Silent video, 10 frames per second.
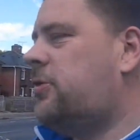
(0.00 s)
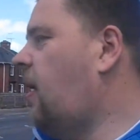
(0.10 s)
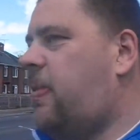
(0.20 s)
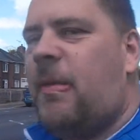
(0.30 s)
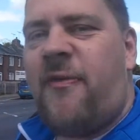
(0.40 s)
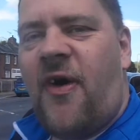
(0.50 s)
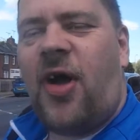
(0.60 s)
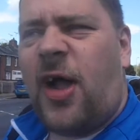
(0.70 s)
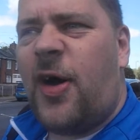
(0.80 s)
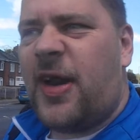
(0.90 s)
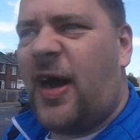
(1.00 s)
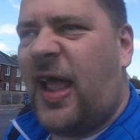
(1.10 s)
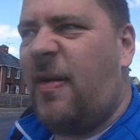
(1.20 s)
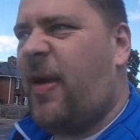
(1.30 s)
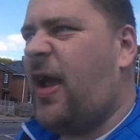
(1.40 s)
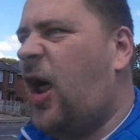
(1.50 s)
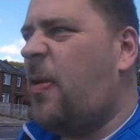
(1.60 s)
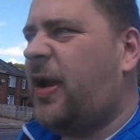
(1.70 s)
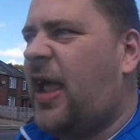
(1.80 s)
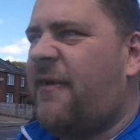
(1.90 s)
Plymouth Argyle down here mate, you're
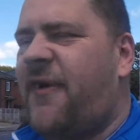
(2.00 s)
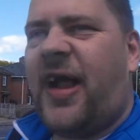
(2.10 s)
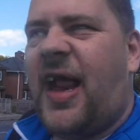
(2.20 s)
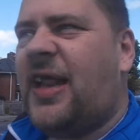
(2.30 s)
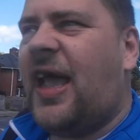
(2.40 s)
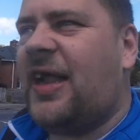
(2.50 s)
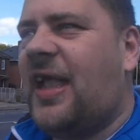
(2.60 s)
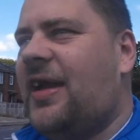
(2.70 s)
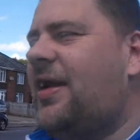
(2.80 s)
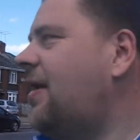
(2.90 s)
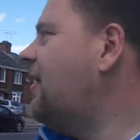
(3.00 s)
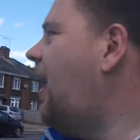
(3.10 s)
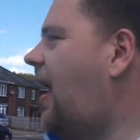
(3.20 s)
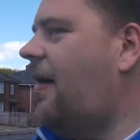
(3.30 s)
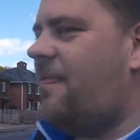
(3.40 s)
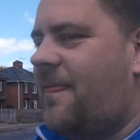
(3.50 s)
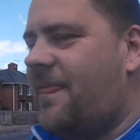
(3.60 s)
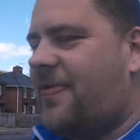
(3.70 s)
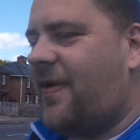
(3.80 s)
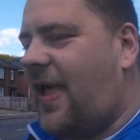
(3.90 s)
liable to get your fucking head kicked in. Um,
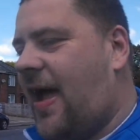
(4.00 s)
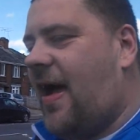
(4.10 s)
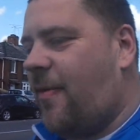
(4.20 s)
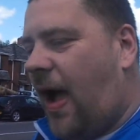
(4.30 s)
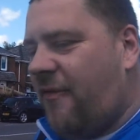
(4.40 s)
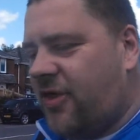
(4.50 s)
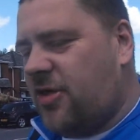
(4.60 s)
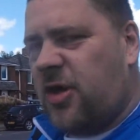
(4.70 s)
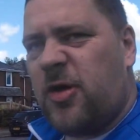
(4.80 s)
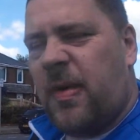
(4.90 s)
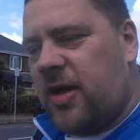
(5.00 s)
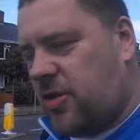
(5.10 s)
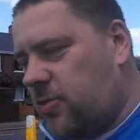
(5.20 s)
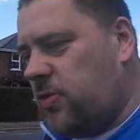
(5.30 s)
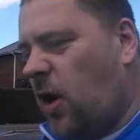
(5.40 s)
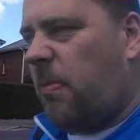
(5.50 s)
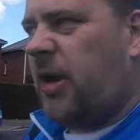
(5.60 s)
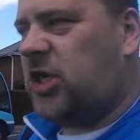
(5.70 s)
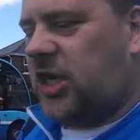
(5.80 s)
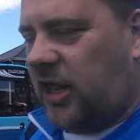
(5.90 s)
so yeah, whatever you do mate, do not
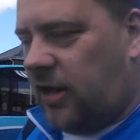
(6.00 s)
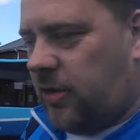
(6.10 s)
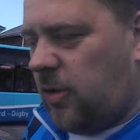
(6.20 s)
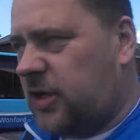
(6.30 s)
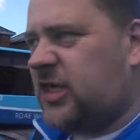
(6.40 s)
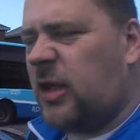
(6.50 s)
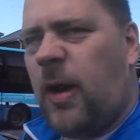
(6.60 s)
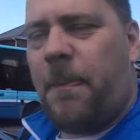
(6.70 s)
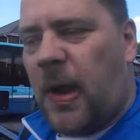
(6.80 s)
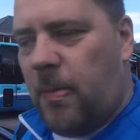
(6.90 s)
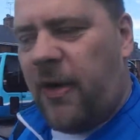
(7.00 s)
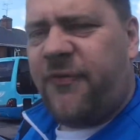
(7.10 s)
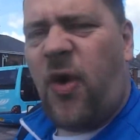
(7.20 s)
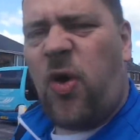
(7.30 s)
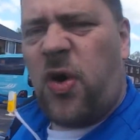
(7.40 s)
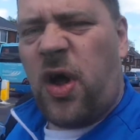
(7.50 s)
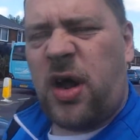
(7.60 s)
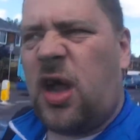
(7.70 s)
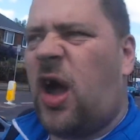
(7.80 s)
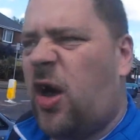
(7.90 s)
mention anything, do not say the word Plymouth or
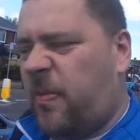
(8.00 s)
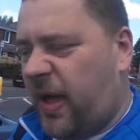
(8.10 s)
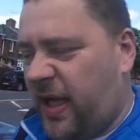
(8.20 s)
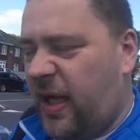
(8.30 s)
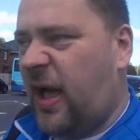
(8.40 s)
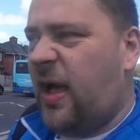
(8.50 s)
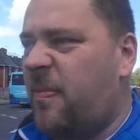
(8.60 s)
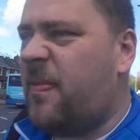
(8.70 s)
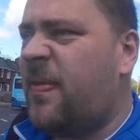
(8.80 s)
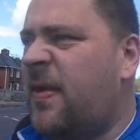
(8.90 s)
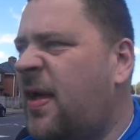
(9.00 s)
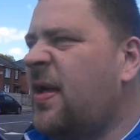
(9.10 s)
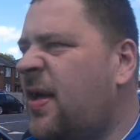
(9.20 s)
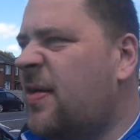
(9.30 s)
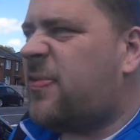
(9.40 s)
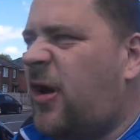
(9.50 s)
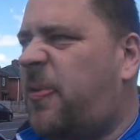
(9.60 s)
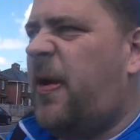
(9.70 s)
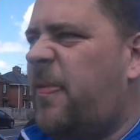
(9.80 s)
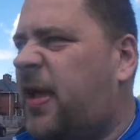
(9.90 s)
Argyle mate, um,
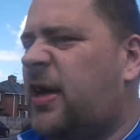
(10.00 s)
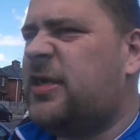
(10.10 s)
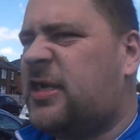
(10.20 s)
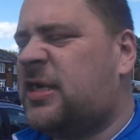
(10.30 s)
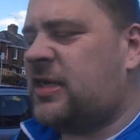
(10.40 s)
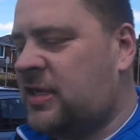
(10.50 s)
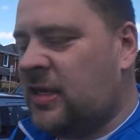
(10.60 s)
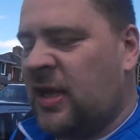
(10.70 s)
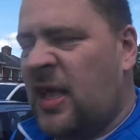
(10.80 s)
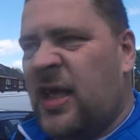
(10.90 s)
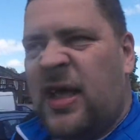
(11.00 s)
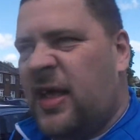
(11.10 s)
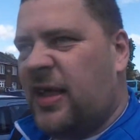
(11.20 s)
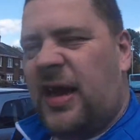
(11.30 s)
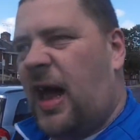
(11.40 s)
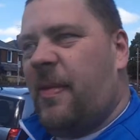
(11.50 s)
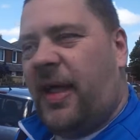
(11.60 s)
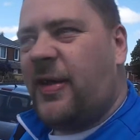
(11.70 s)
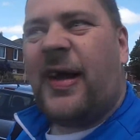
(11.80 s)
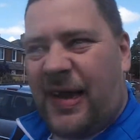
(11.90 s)
proper, because you know what I
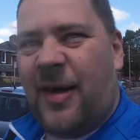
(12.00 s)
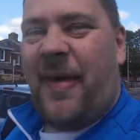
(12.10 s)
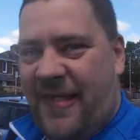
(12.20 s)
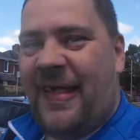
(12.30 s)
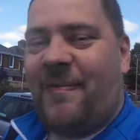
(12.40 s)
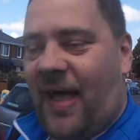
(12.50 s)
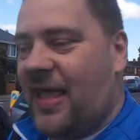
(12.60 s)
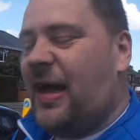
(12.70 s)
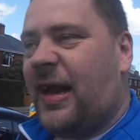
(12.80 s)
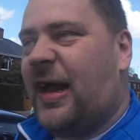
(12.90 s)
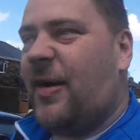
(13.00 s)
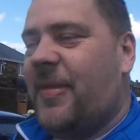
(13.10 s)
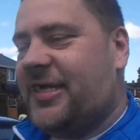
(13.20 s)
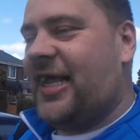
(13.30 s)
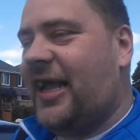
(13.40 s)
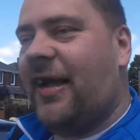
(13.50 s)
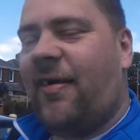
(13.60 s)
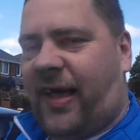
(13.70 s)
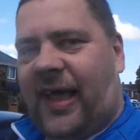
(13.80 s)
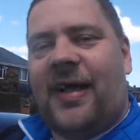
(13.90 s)
mean, you're going to go missing mate, you're going to go missing,
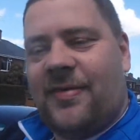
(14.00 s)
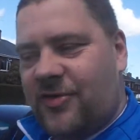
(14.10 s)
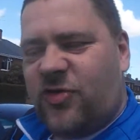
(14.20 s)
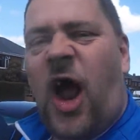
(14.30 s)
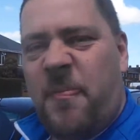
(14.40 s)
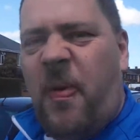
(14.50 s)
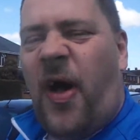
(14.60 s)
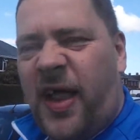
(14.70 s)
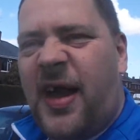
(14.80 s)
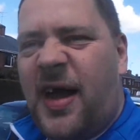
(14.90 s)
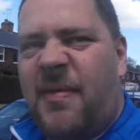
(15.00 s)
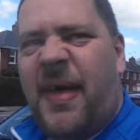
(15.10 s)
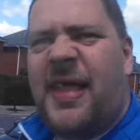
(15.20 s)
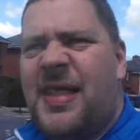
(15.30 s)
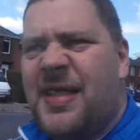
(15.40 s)
drive by, you know what I mean.